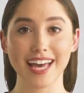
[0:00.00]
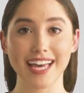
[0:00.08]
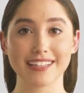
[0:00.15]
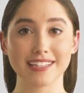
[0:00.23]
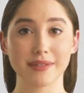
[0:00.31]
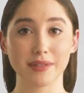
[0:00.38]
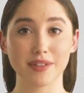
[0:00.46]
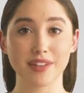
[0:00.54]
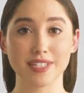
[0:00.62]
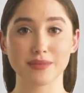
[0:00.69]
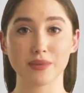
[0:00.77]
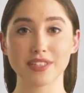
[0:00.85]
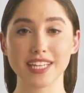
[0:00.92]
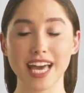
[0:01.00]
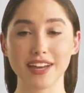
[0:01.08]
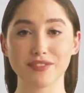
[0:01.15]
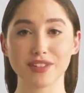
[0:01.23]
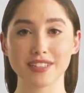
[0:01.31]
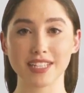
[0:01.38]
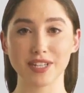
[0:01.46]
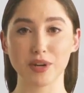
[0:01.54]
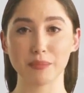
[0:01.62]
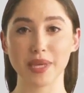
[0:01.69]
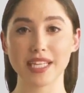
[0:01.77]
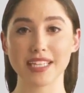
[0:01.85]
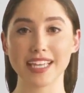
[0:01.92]
Exipure is worth every single
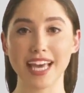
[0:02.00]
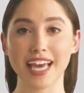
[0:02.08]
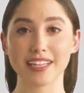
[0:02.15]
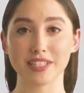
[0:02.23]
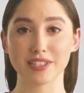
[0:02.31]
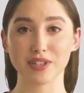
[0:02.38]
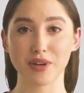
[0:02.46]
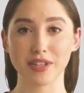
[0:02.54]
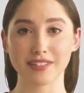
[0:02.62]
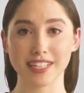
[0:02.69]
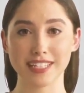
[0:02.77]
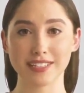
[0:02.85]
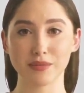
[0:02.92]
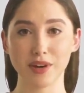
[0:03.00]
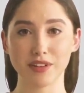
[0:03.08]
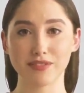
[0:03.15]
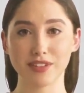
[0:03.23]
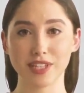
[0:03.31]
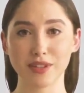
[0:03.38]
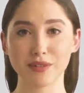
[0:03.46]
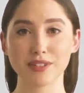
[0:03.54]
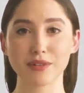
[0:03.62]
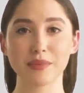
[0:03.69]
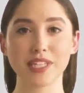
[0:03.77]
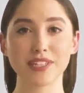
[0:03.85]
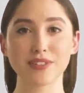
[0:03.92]
penny and could turn things around for you
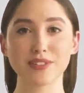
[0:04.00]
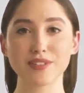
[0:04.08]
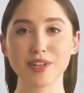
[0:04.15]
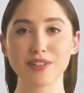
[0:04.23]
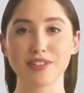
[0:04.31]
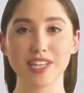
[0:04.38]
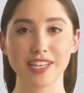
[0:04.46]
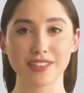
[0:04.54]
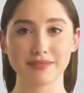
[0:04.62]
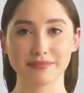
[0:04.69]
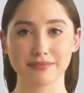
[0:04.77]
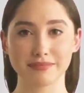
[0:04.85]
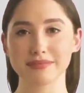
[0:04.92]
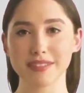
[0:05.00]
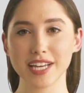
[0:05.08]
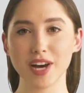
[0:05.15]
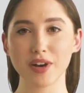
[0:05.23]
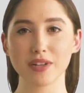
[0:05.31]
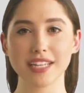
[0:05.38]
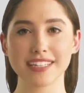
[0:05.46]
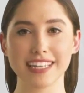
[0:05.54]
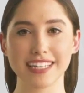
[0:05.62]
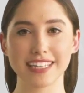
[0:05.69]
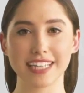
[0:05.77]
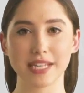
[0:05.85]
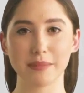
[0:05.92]
to be in your dream shape. The only
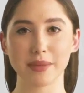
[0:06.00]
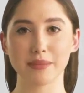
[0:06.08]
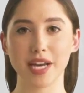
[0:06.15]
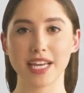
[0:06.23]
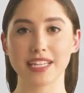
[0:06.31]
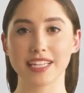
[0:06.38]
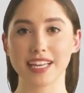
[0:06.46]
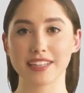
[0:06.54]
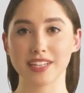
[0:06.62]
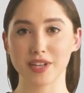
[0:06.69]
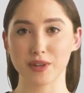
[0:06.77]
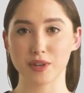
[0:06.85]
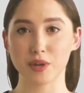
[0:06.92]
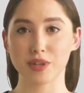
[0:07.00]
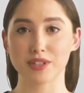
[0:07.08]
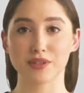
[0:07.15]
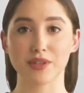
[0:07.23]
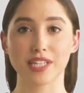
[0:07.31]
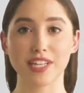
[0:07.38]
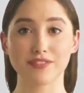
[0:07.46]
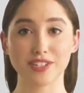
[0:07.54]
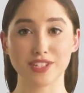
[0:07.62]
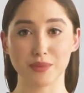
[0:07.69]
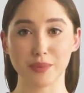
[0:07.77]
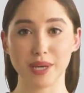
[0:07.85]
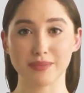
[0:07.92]
thing to keep in mind is that you're going through the
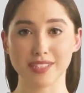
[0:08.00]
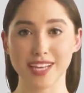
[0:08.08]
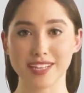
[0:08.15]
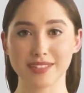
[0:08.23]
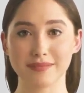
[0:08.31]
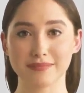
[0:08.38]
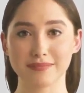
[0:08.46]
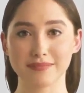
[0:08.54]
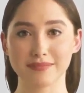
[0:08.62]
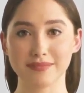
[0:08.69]
official website.